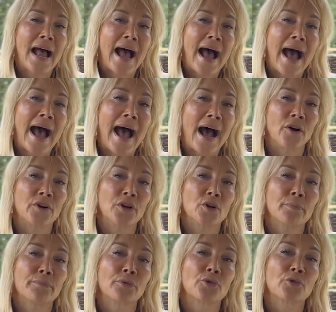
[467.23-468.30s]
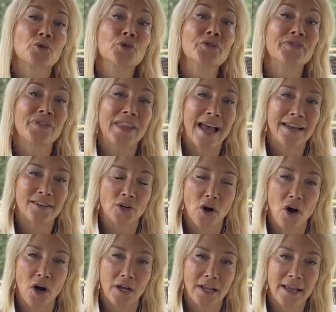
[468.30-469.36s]
how do you proof that
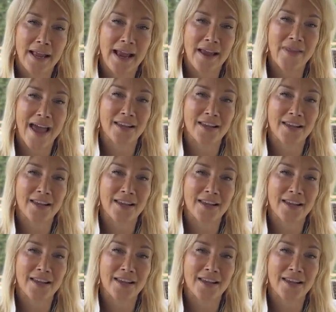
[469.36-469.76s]
dog? And that